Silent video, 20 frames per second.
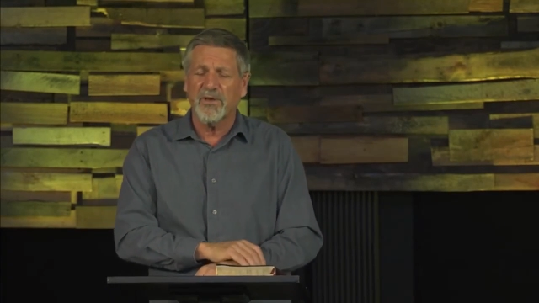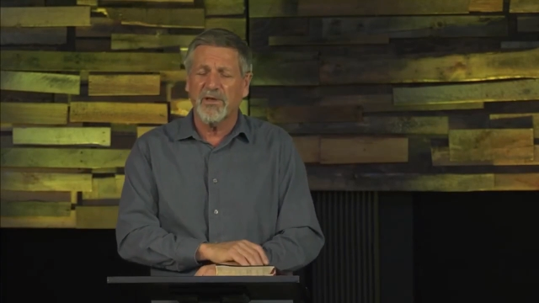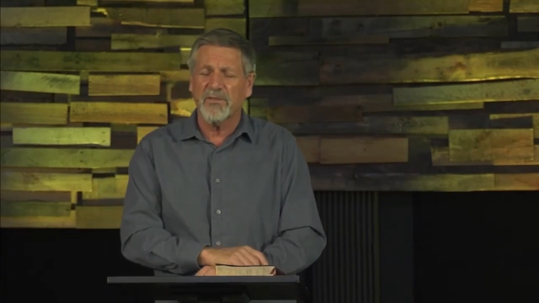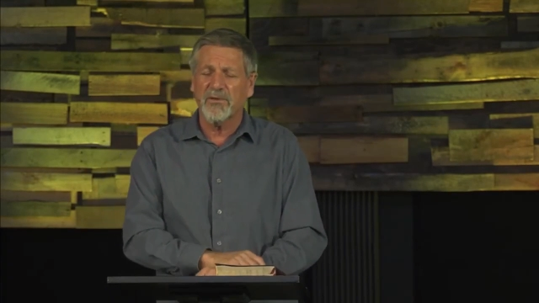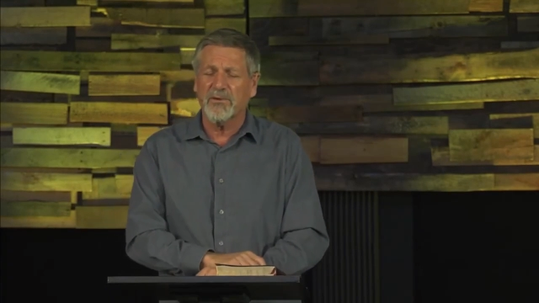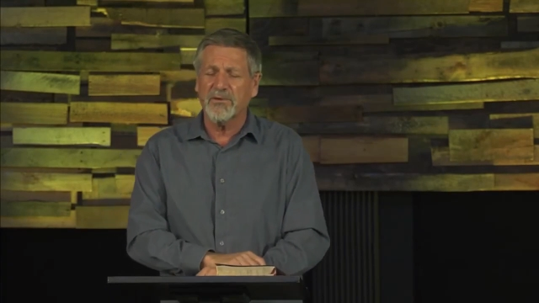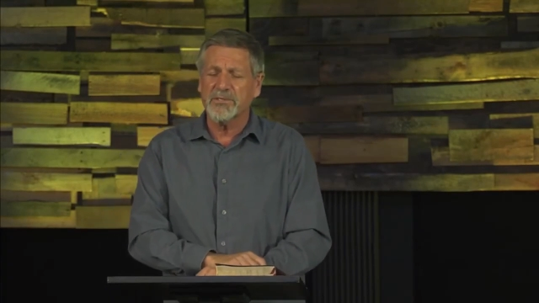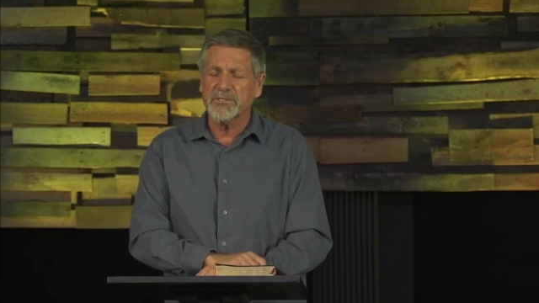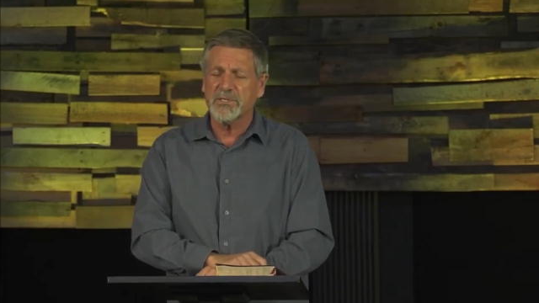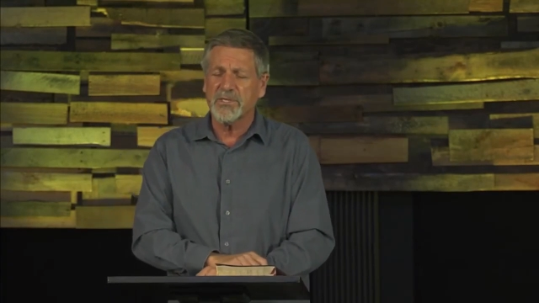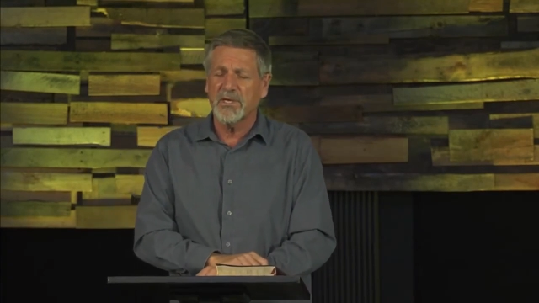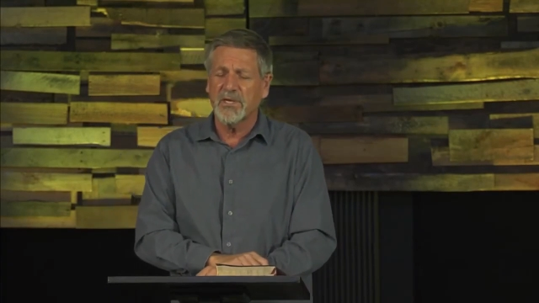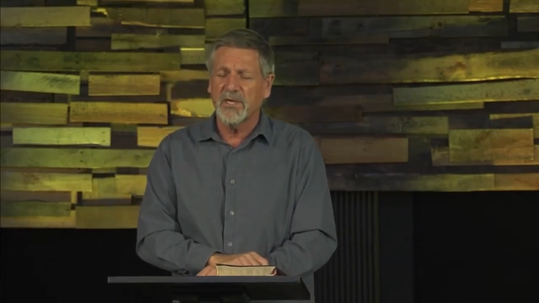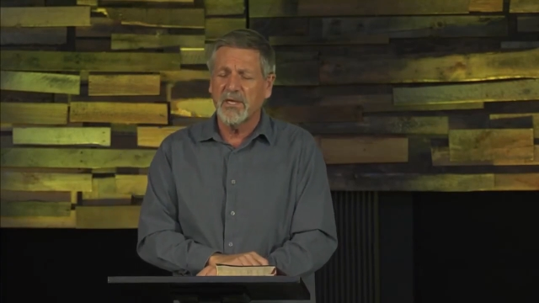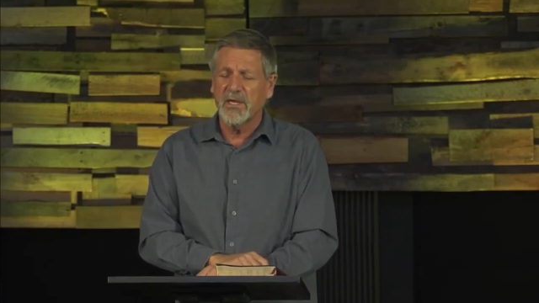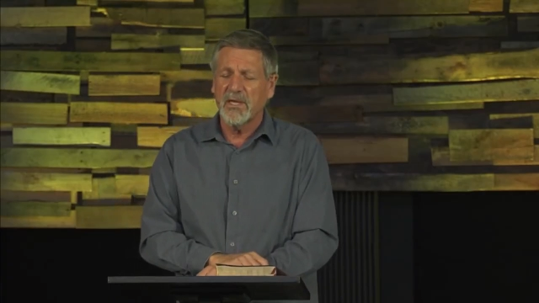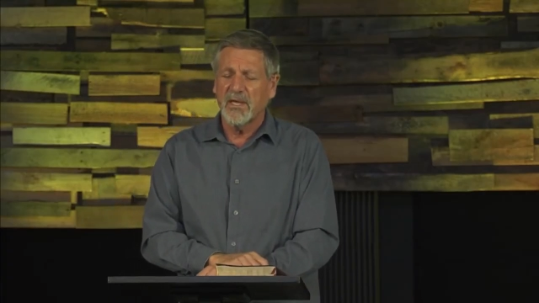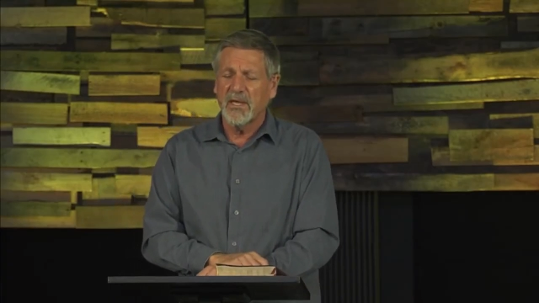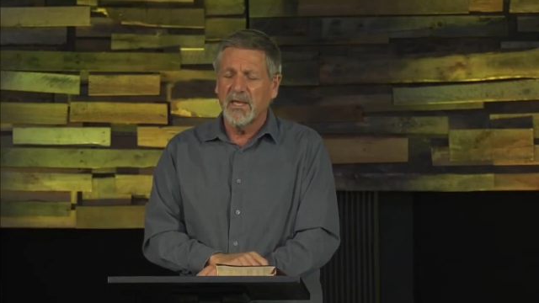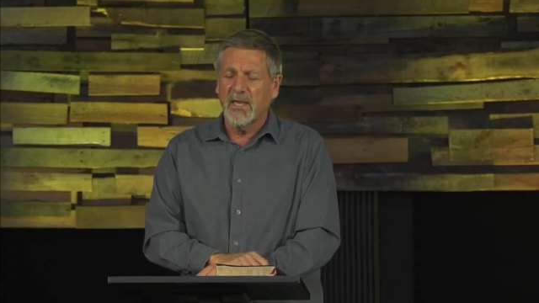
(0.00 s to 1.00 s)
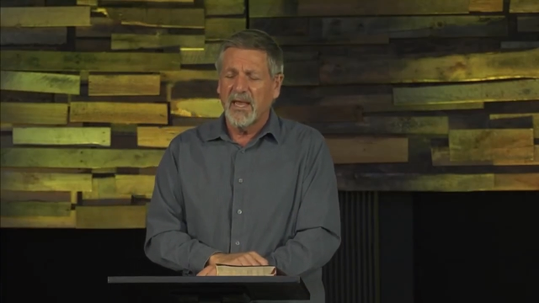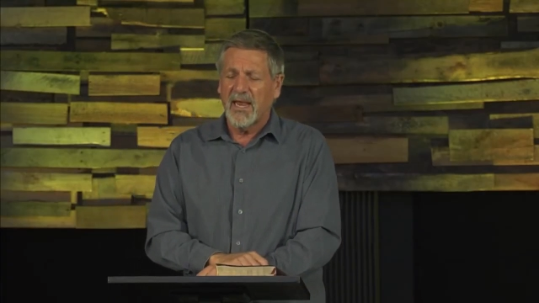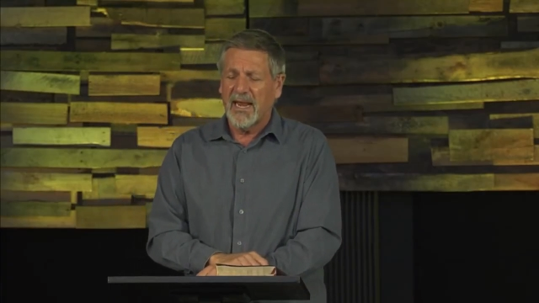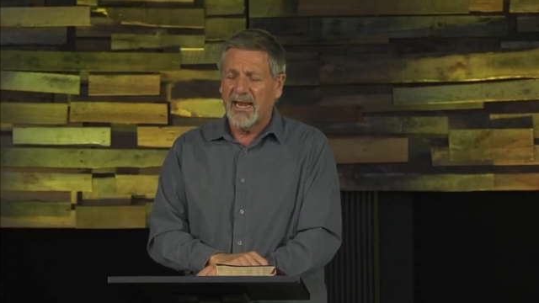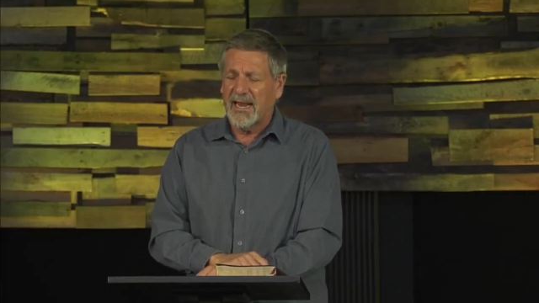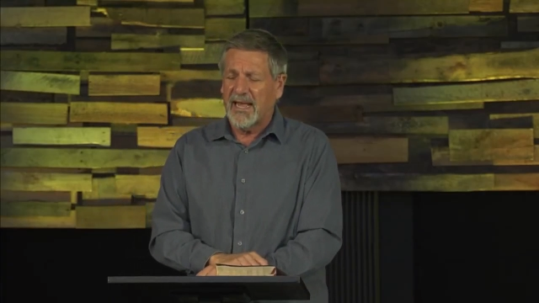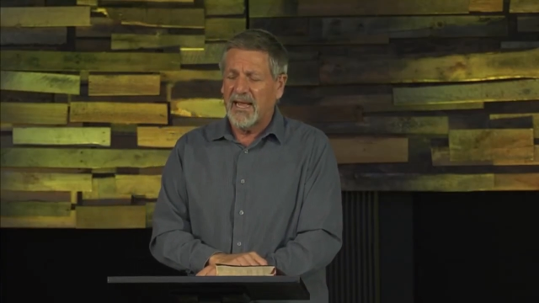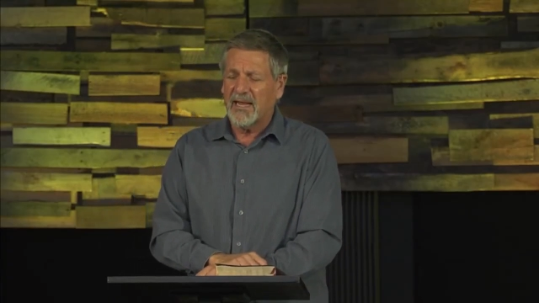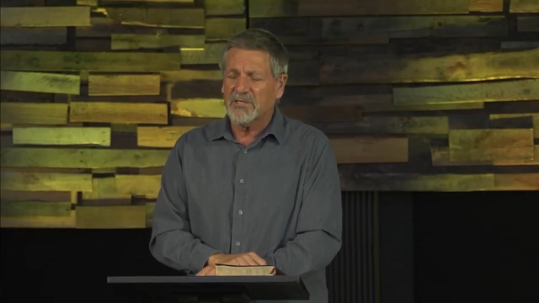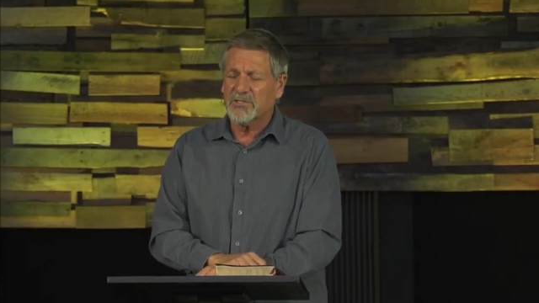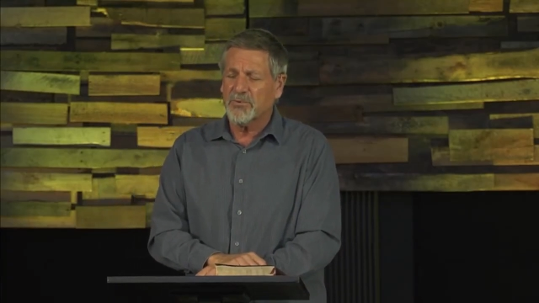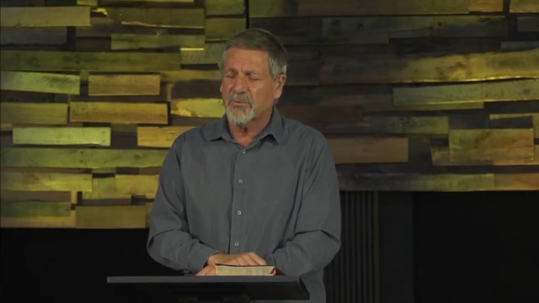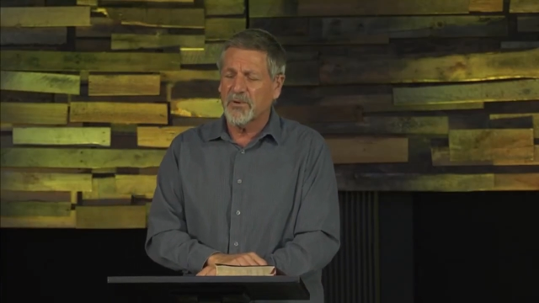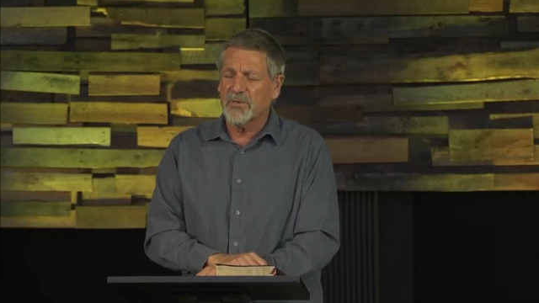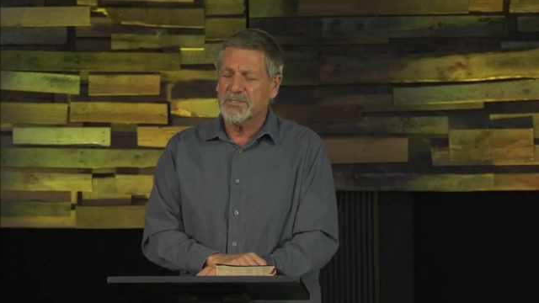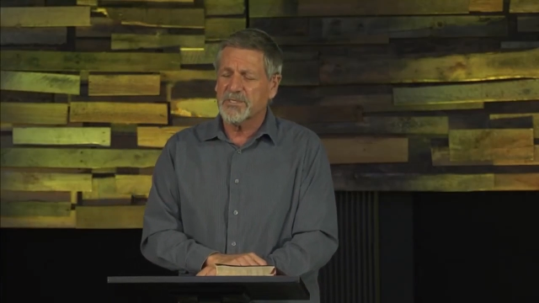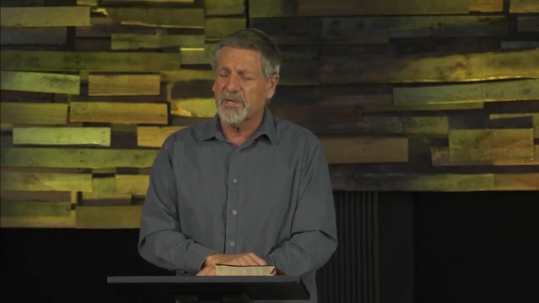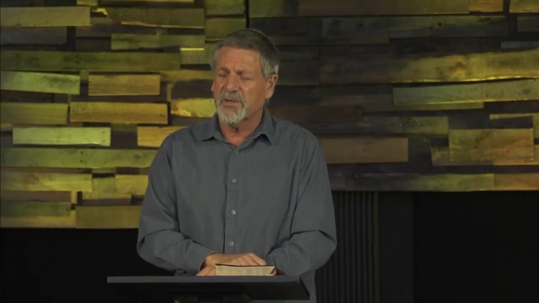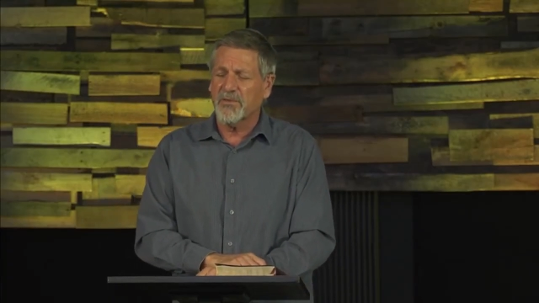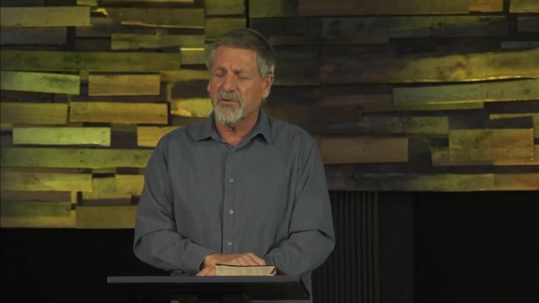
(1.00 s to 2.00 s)
others, and act
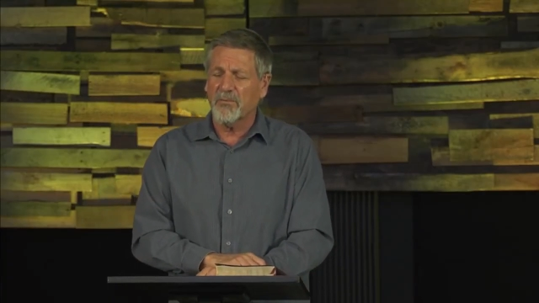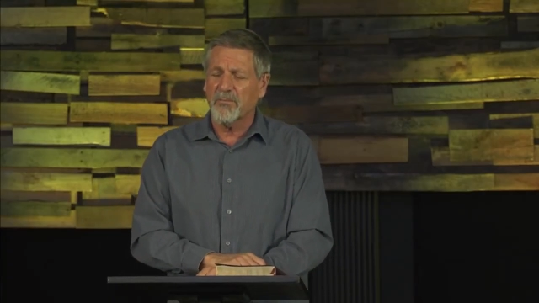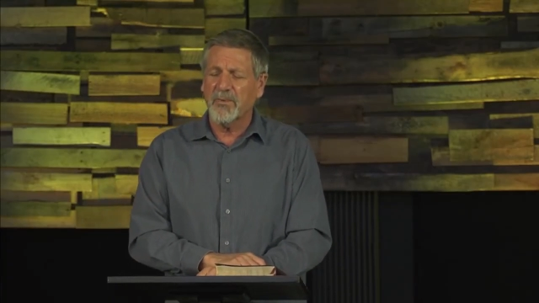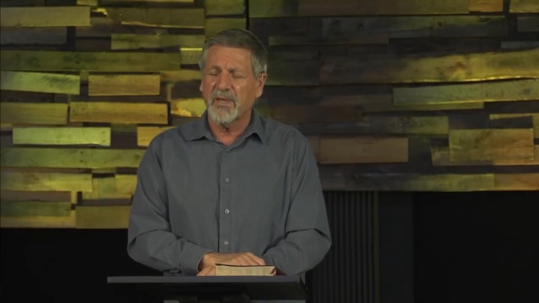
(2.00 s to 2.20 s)
towards other.